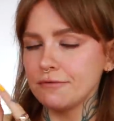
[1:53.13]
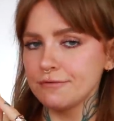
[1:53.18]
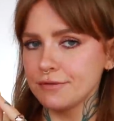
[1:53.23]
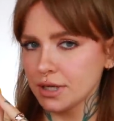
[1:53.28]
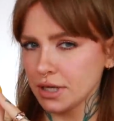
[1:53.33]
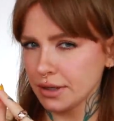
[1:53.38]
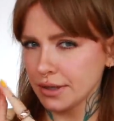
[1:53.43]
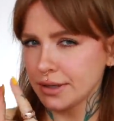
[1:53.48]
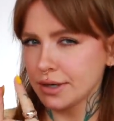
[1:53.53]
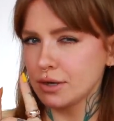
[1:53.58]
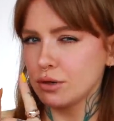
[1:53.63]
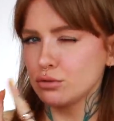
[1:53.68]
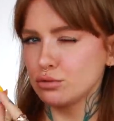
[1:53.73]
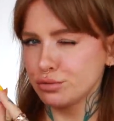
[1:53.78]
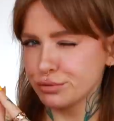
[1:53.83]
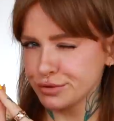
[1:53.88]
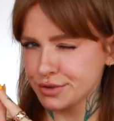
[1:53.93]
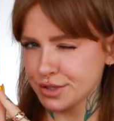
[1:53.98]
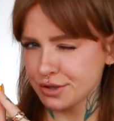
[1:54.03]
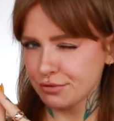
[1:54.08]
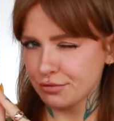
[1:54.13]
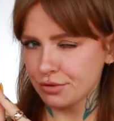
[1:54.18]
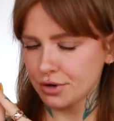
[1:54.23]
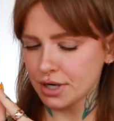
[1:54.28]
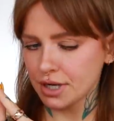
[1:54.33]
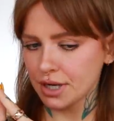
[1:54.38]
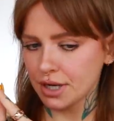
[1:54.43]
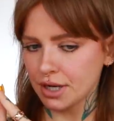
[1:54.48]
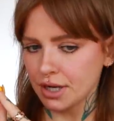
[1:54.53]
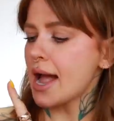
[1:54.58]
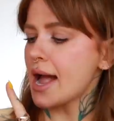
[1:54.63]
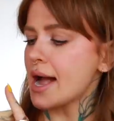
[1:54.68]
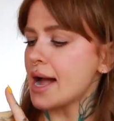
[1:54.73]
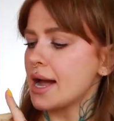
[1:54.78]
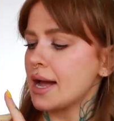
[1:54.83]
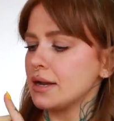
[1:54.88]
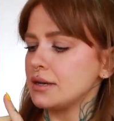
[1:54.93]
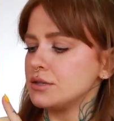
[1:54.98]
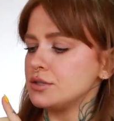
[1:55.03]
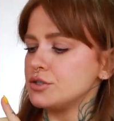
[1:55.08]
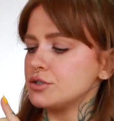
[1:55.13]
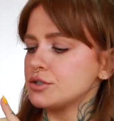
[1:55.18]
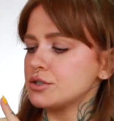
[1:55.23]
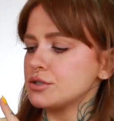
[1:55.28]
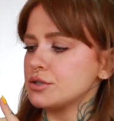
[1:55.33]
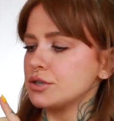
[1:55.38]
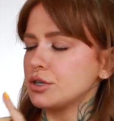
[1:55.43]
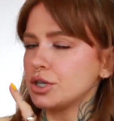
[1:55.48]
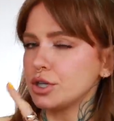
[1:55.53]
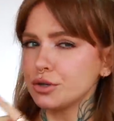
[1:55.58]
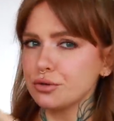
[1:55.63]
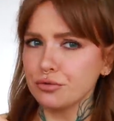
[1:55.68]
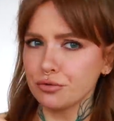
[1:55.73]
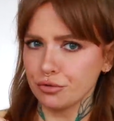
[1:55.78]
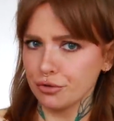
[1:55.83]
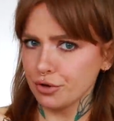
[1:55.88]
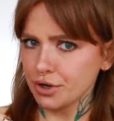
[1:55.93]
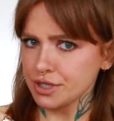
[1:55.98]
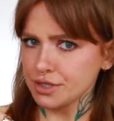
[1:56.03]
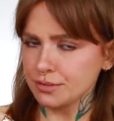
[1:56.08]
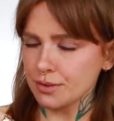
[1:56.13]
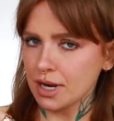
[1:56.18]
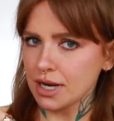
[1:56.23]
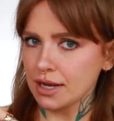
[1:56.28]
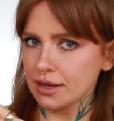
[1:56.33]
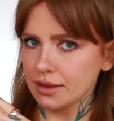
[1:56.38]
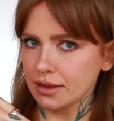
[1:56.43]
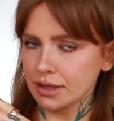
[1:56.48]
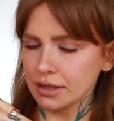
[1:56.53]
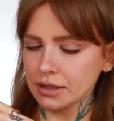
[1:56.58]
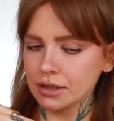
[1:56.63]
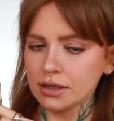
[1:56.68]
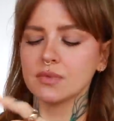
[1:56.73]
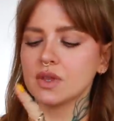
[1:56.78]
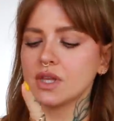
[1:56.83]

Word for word: vegan, cruelty-free, and gluten-free as well, I think.